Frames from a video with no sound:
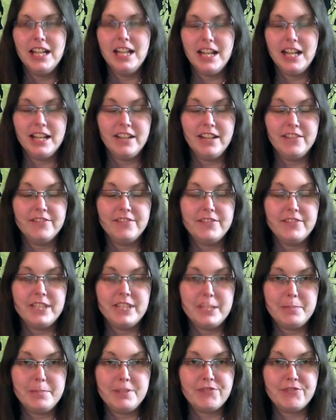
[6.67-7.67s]
of
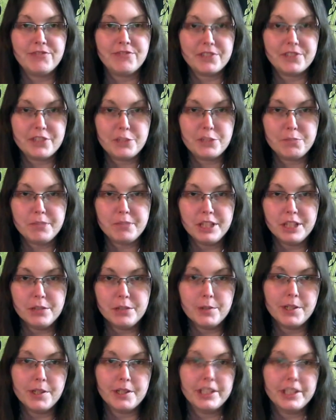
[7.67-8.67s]
tips for spell
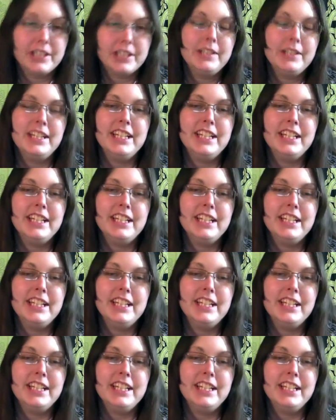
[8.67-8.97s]
work.